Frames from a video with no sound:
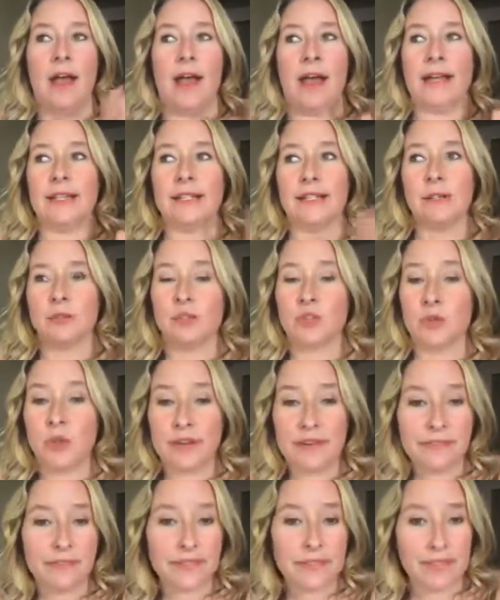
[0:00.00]
And so it's
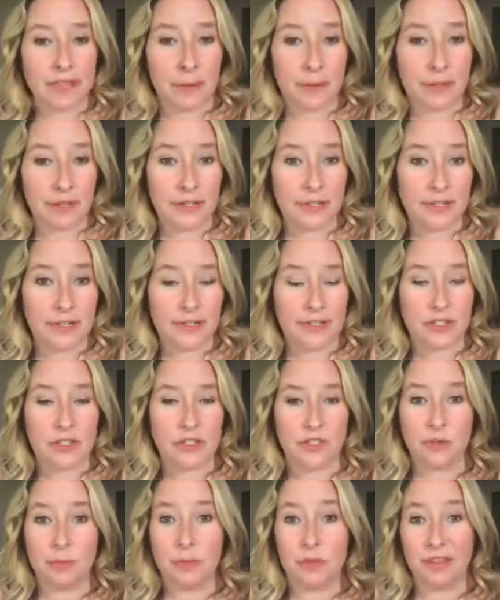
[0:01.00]
great for summer because it's
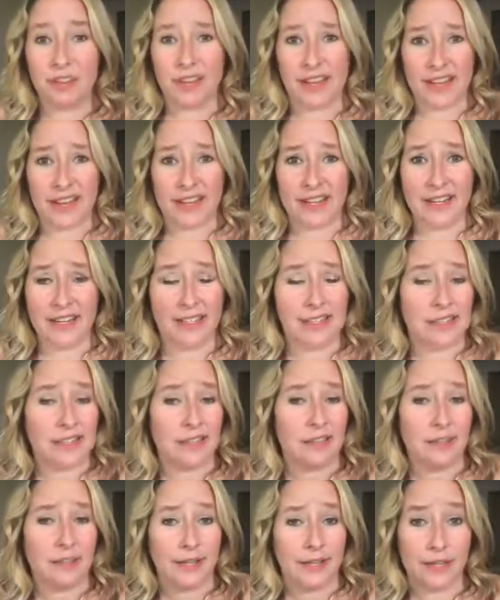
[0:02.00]
super light and it's a
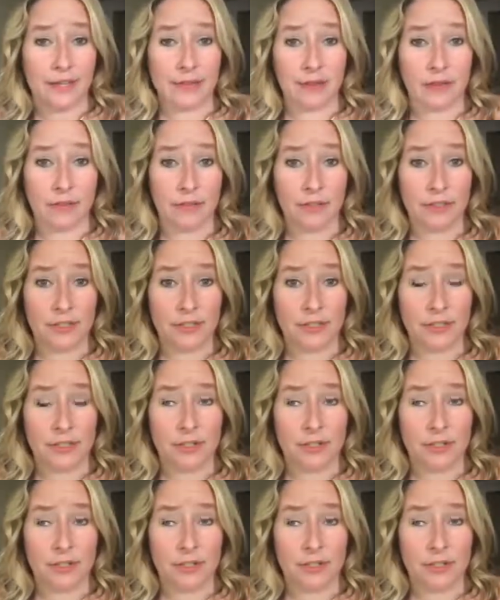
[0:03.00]
light coverage.